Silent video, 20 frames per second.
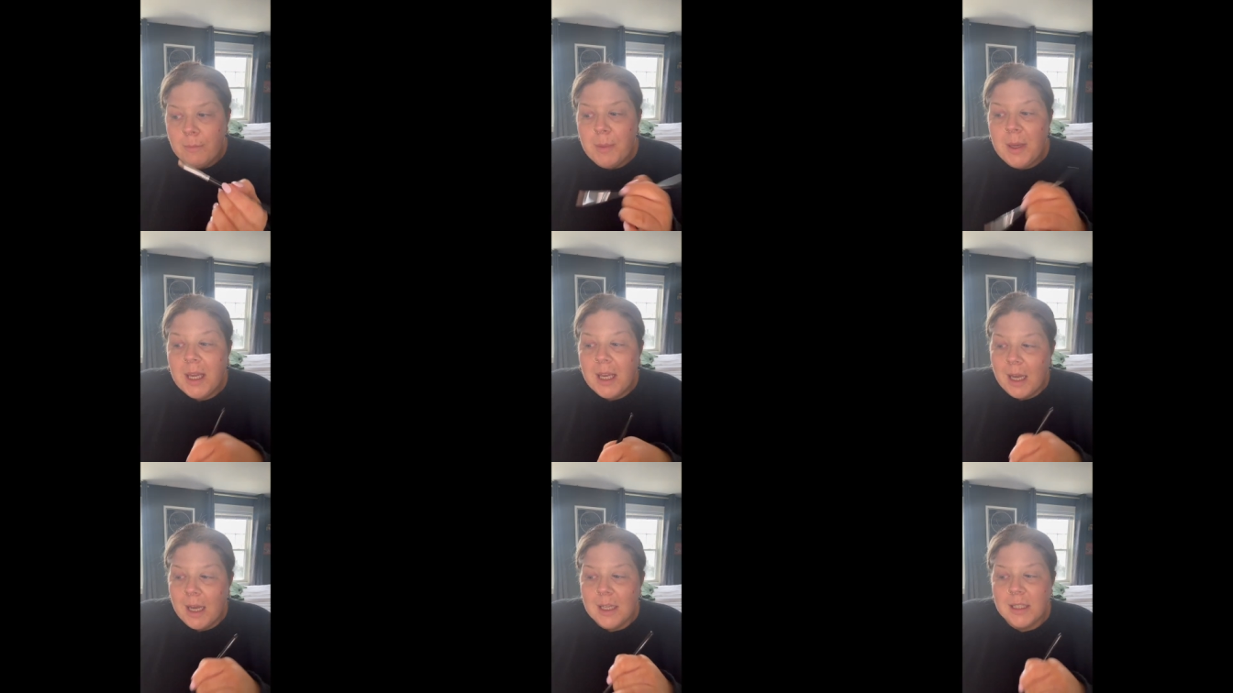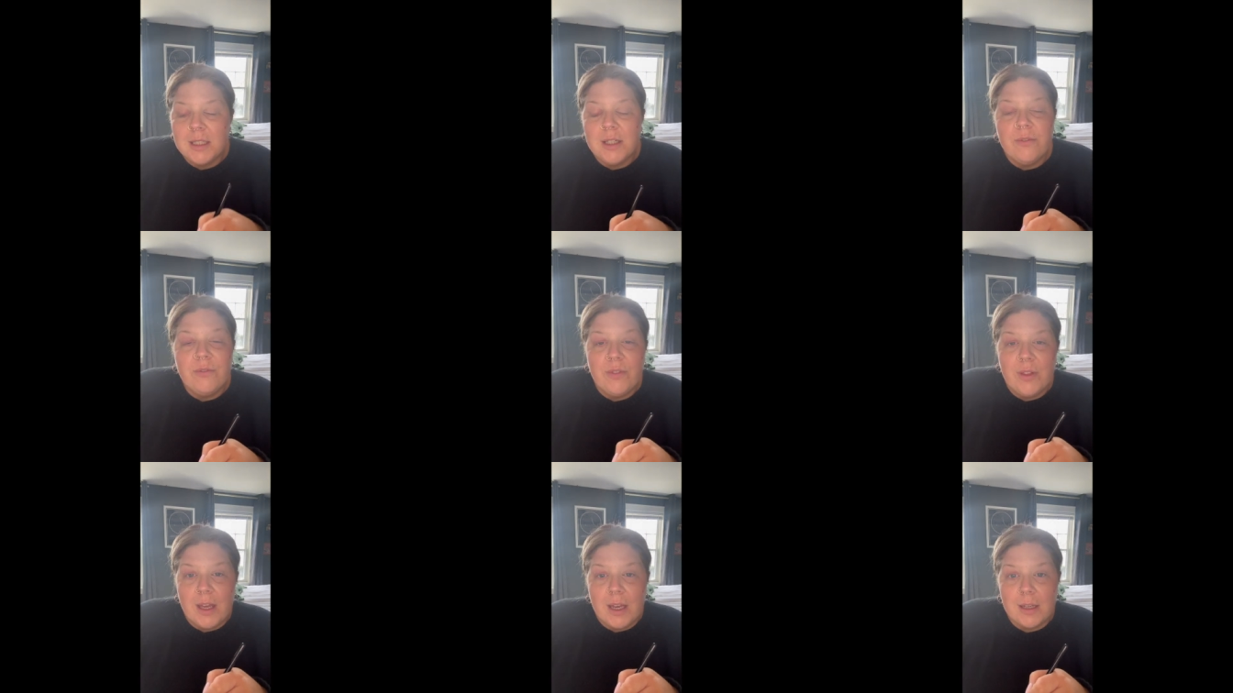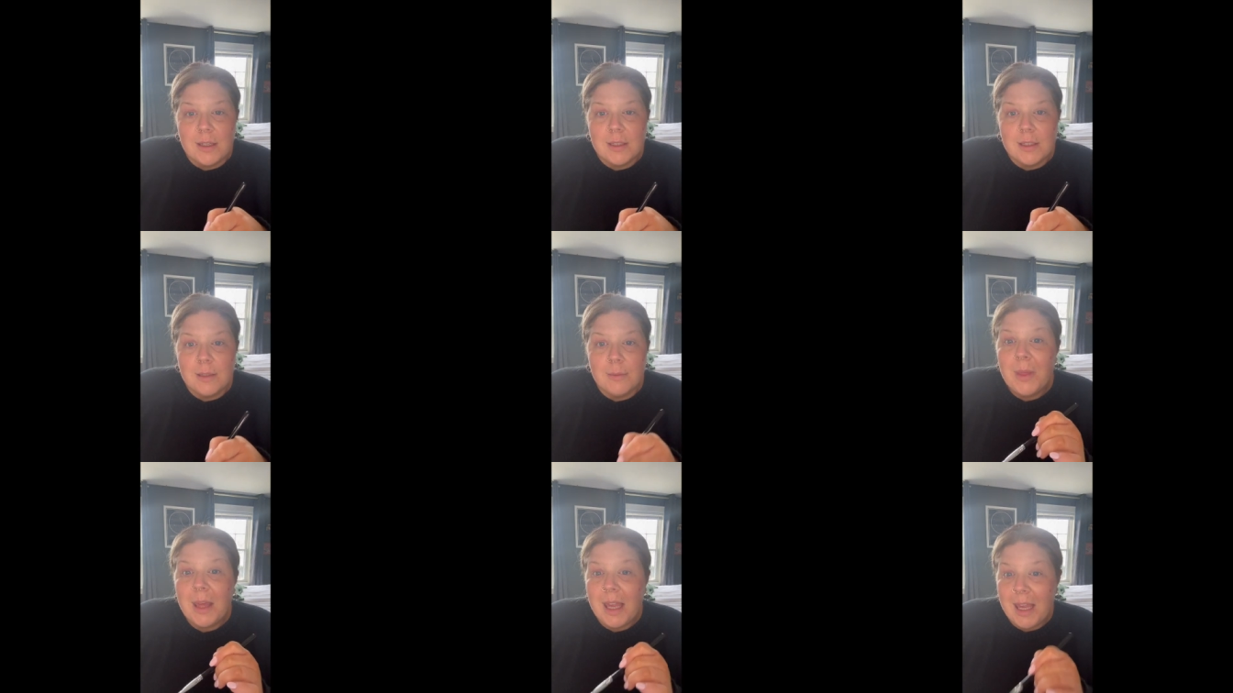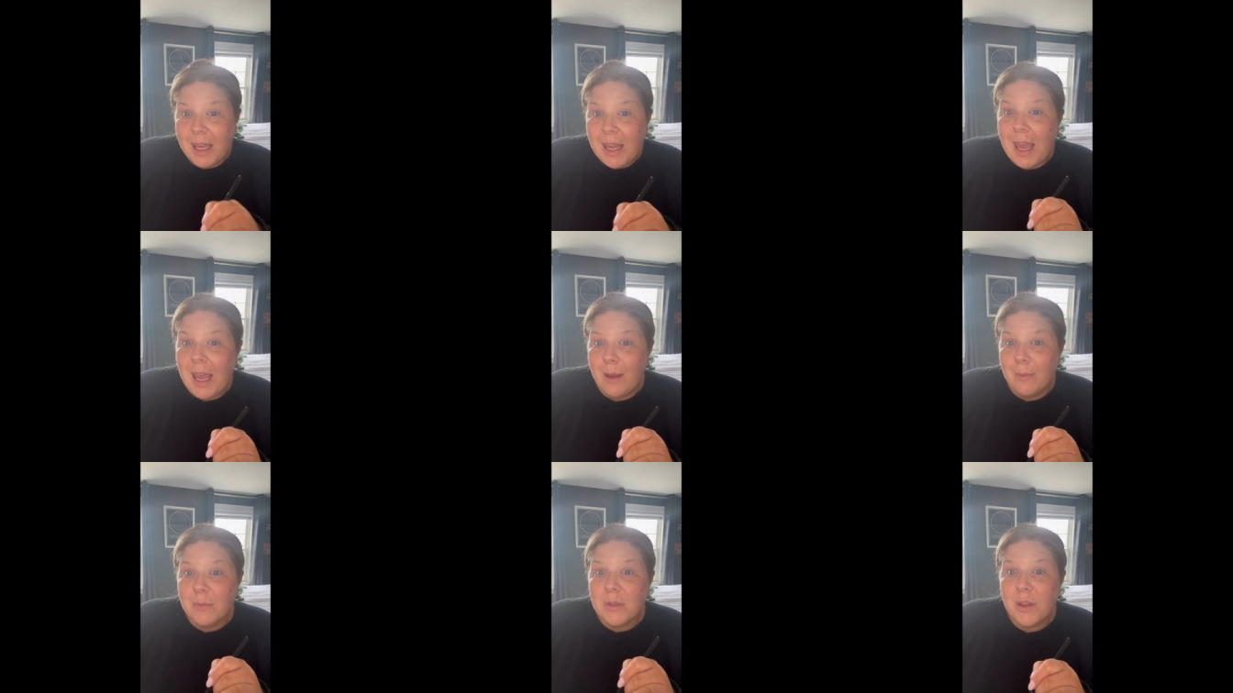Because of this, he
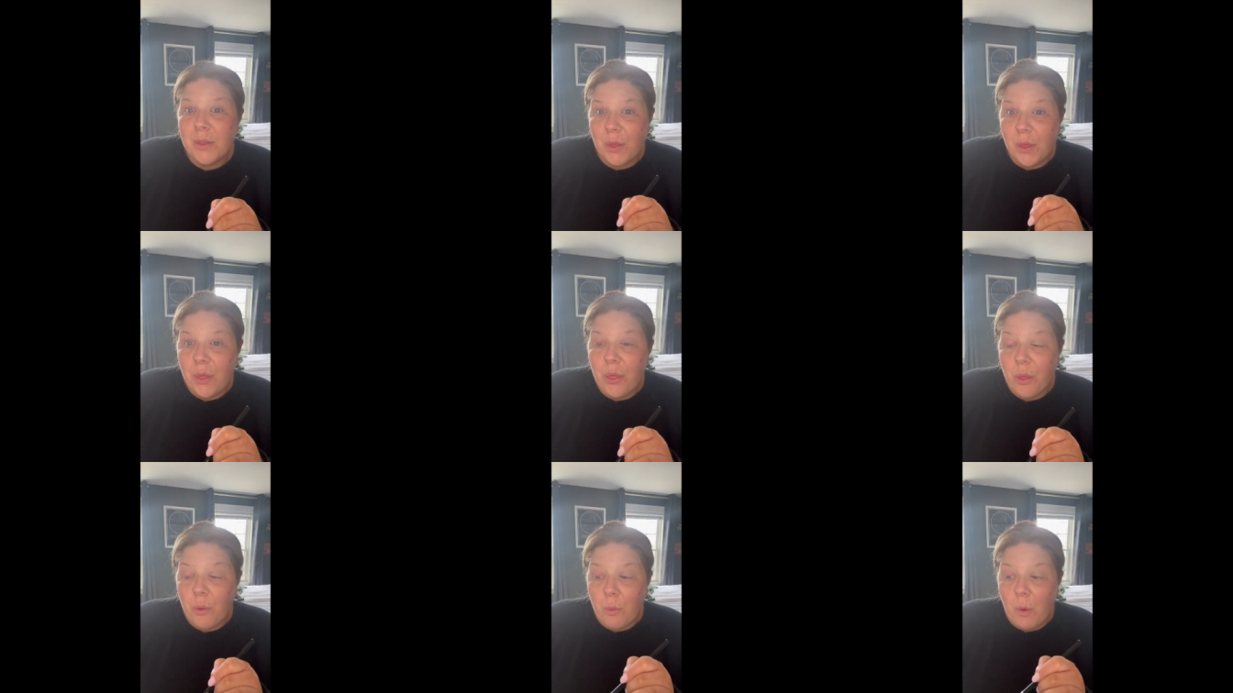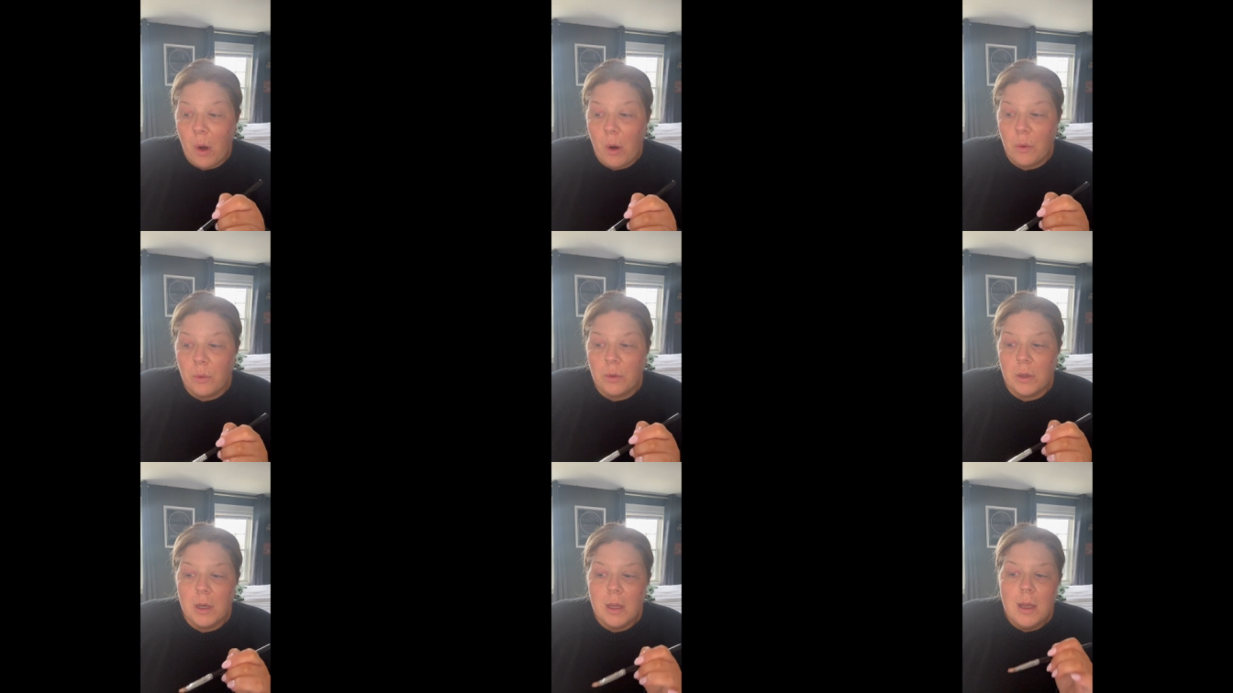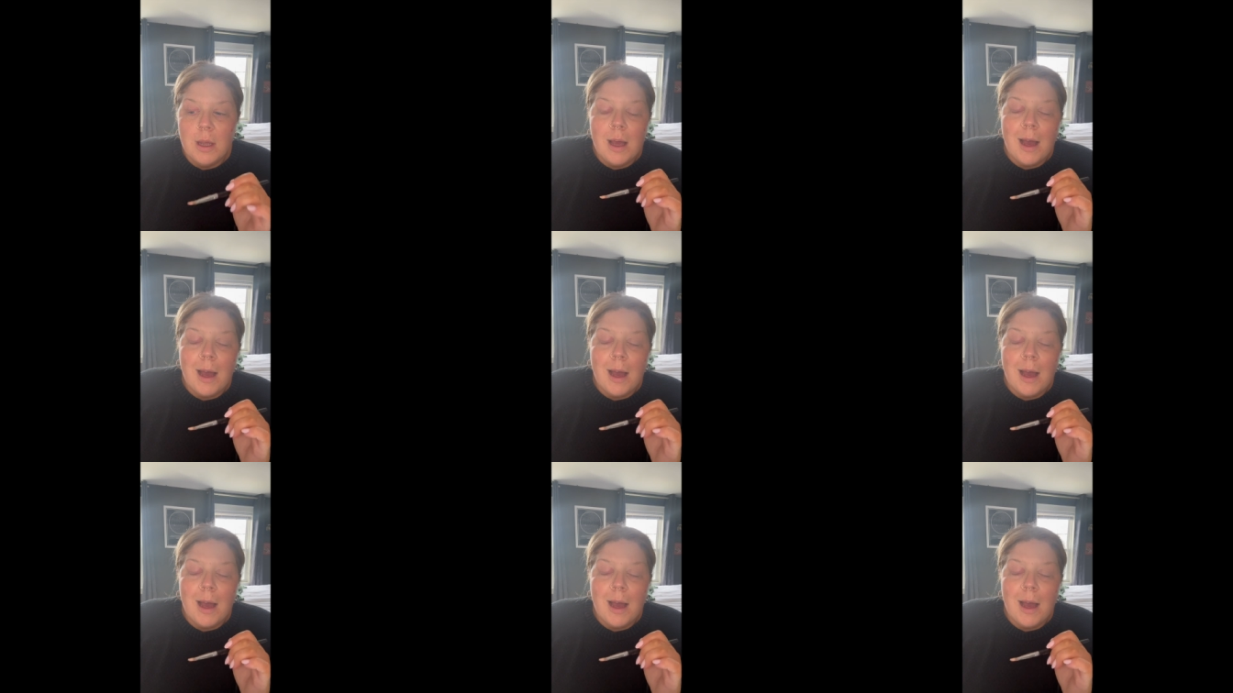came to the throne